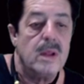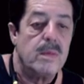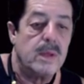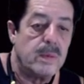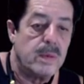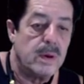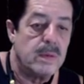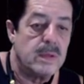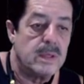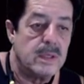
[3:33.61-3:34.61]
But the
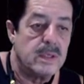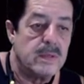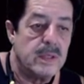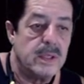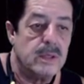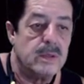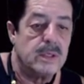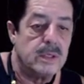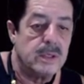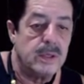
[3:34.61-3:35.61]
purpose of this video is to
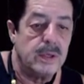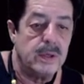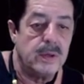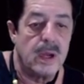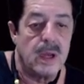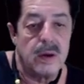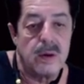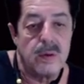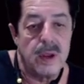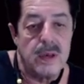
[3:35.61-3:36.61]
show you how to
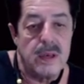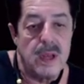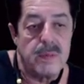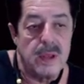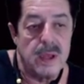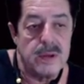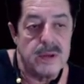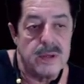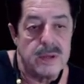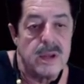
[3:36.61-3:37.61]
create depth
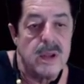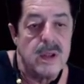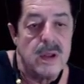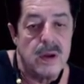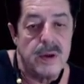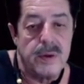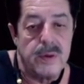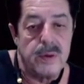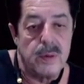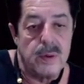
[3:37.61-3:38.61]
gauges on your
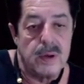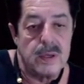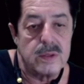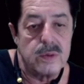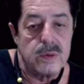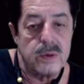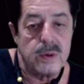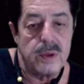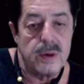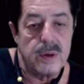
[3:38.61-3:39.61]
drill press or,
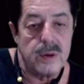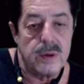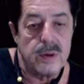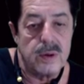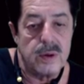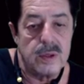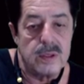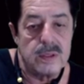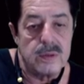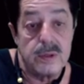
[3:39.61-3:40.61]
you know, your
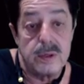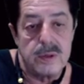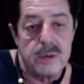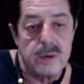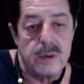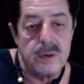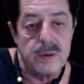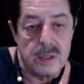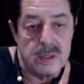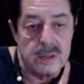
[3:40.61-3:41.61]
cordless or your corded
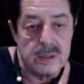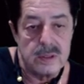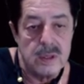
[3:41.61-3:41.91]
drills.